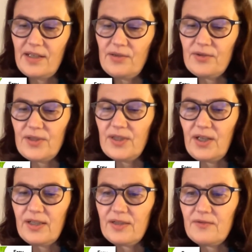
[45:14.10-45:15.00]
could
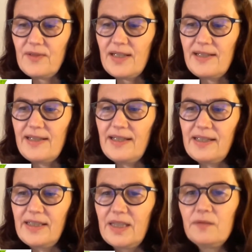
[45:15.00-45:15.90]
not
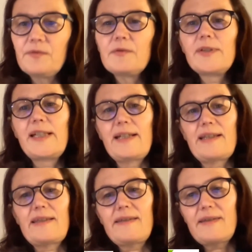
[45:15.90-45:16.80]
really
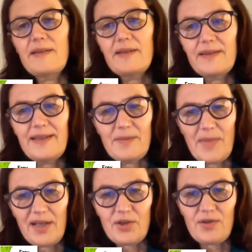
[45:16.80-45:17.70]
influence these
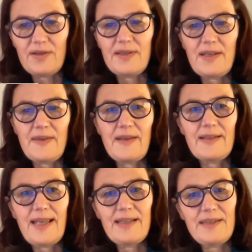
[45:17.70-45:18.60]
measures. I
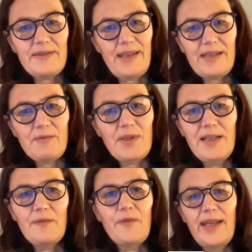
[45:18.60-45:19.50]
think that's
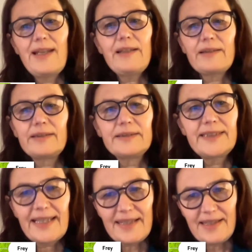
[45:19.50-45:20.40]
really a failure.
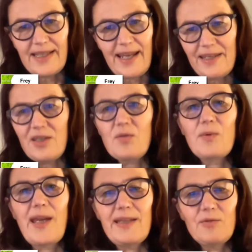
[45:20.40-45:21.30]
Yes, it
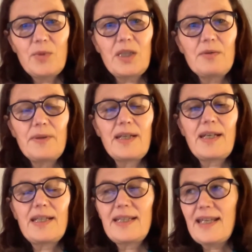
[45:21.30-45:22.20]
had to be quick,
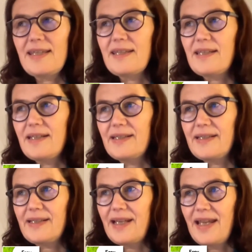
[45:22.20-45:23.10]
and yes,
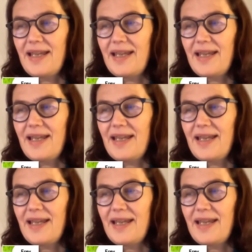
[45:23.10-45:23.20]
it